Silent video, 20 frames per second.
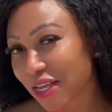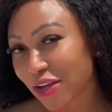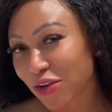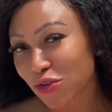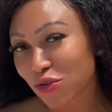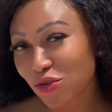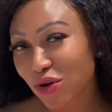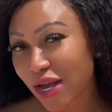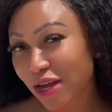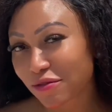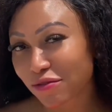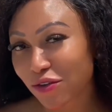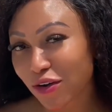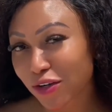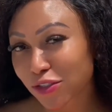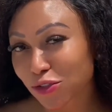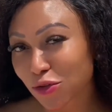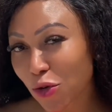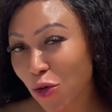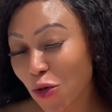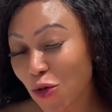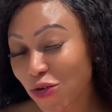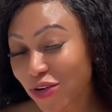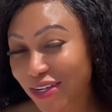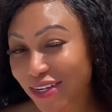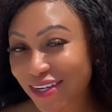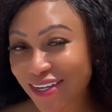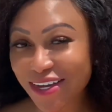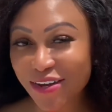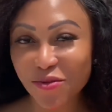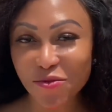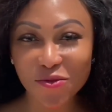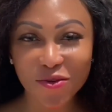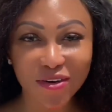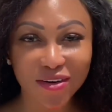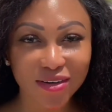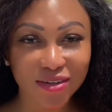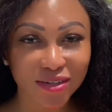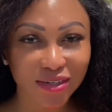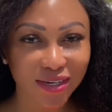you have got only
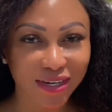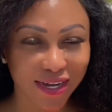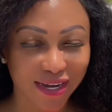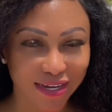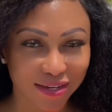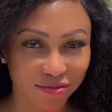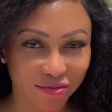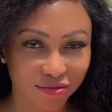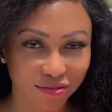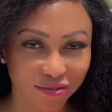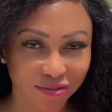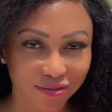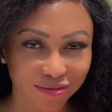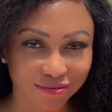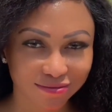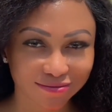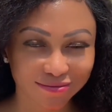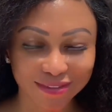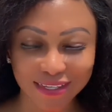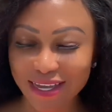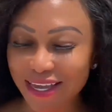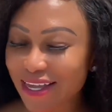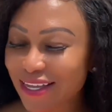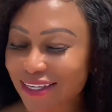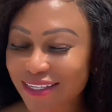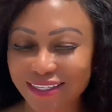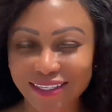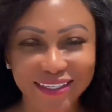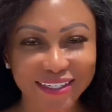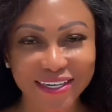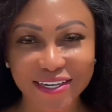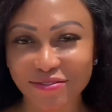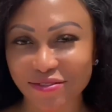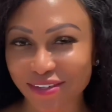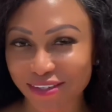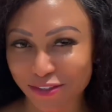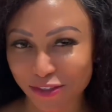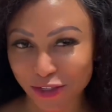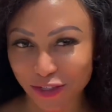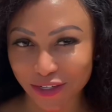one life. Live
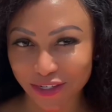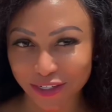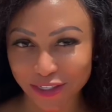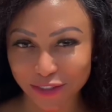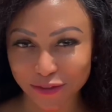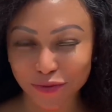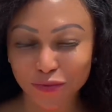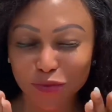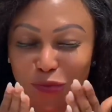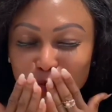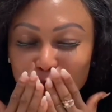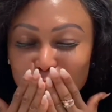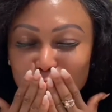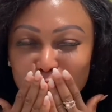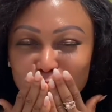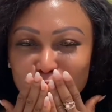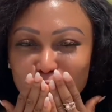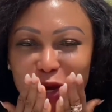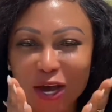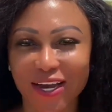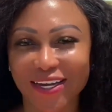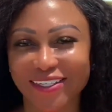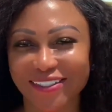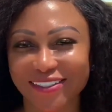it, darling. Mwah.